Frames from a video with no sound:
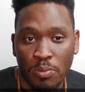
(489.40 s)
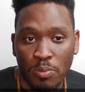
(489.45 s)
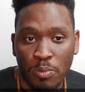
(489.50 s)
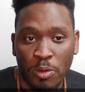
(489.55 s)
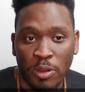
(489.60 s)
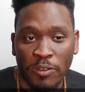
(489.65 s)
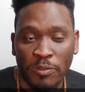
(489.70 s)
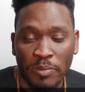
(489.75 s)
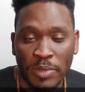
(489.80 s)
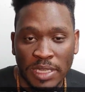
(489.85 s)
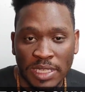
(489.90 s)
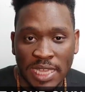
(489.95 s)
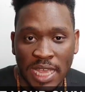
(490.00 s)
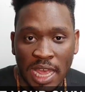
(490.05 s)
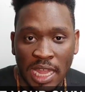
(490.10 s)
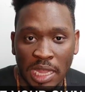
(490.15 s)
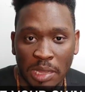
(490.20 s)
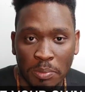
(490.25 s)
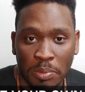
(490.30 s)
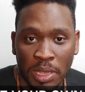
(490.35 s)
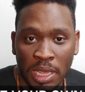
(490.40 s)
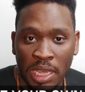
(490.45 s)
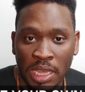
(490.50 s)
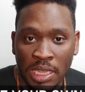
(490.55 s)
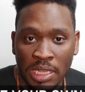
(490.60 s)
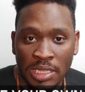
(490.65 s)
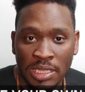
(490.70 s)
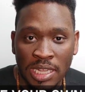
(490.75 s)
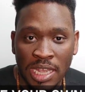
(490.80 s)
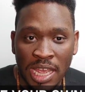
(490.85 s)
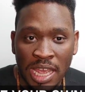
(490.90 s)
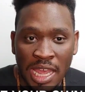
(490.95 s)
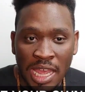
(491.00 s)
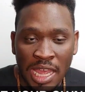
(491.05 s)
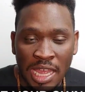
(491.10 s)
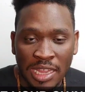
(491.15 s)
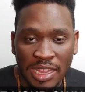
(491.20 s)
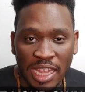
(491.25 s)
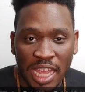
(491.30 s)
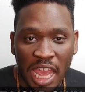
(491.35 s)
With metallic paints,
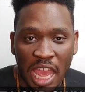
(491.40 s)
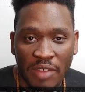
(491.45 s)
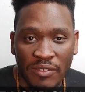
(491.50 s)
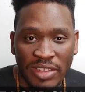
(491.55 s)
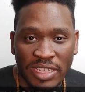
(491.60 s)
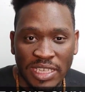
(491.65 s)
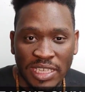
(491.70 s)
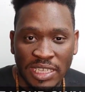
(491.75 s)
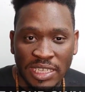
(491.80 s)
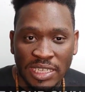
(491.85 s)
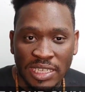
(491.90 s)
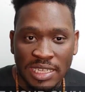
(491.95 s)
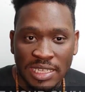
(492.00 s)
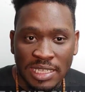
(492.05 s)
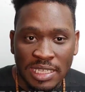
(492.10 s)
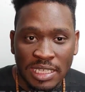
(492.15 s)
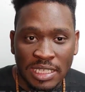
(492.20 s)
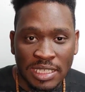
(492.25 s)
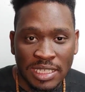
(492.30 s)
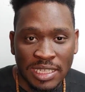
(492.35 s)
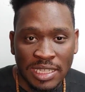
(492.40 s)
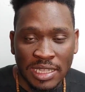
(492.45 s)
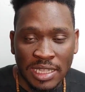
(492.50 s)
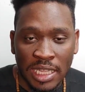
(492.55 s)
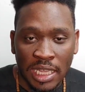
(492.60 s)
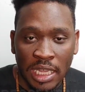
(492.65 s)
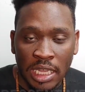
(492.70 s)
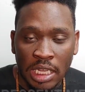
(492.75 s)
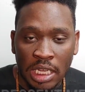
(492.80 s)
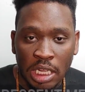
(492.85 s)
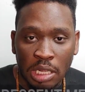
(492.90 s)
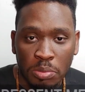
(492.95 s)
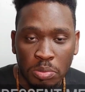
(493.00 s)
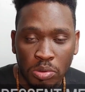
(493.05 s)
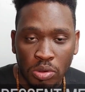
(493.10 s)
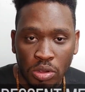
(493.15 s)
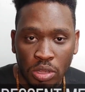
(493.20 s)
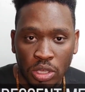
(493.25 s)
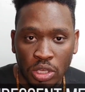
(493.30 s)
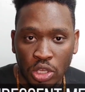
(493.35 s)
they have a tendency to thicken up
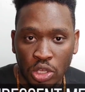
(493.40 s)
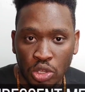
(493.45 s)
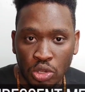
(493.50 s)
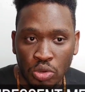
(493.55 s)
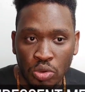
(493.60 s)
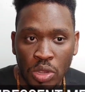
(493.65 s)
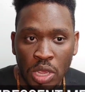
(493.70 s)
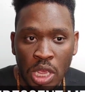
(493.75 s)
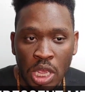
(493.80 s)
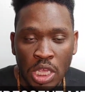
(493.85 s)
on you.